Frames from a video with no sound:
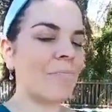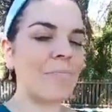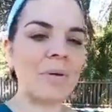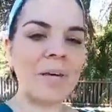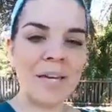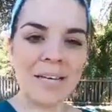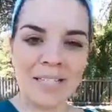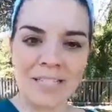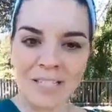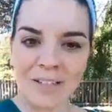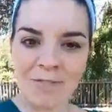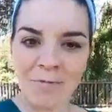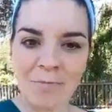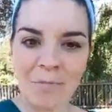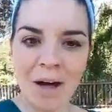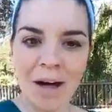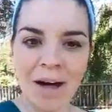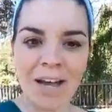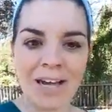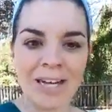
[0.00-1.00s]
peace of
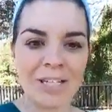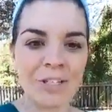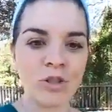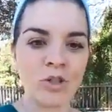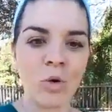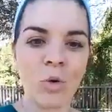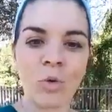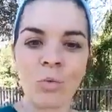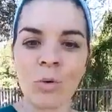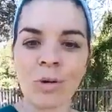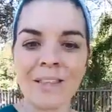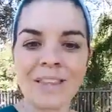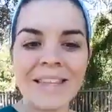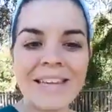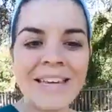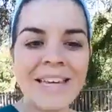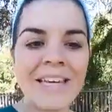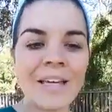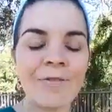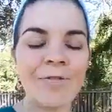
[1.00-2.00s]
mind or
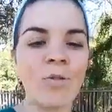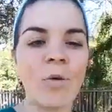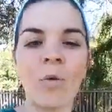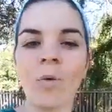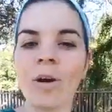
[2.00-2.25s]
relief